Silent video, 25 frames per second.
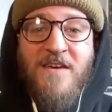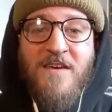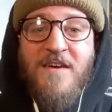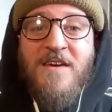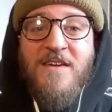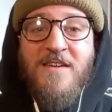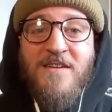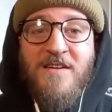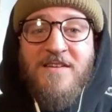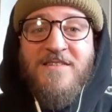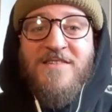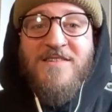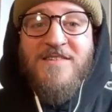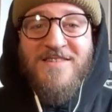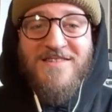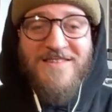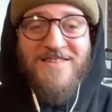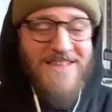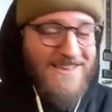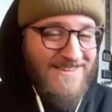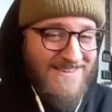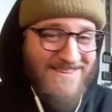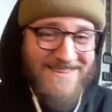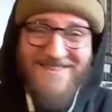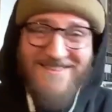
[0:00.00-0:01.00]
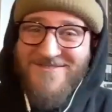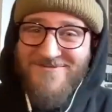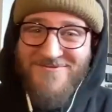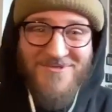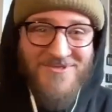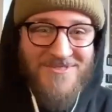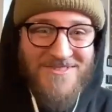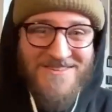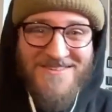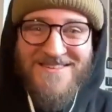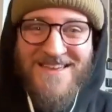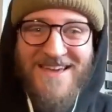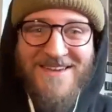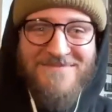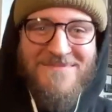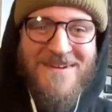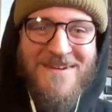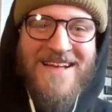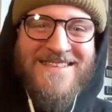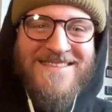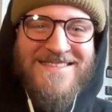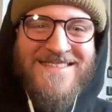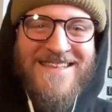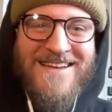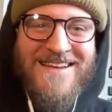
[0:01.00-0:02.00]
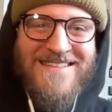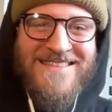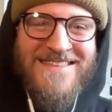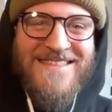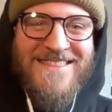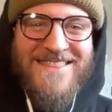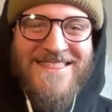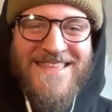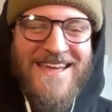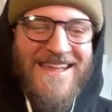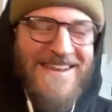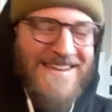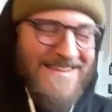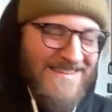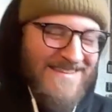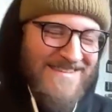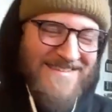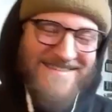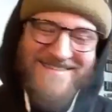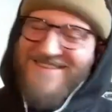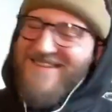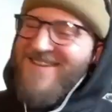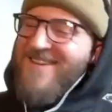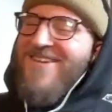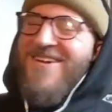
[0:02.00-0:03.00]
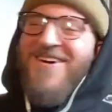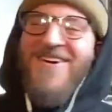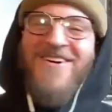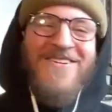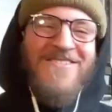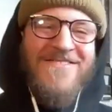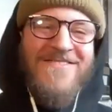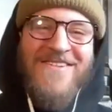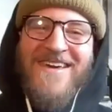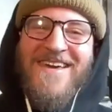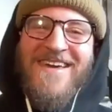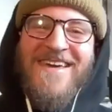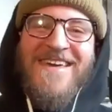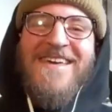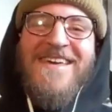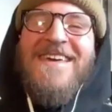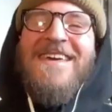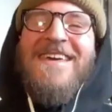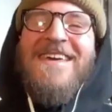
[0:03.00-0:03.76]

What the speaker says: and I just listen to all the same bands that I did then, just a lot of it,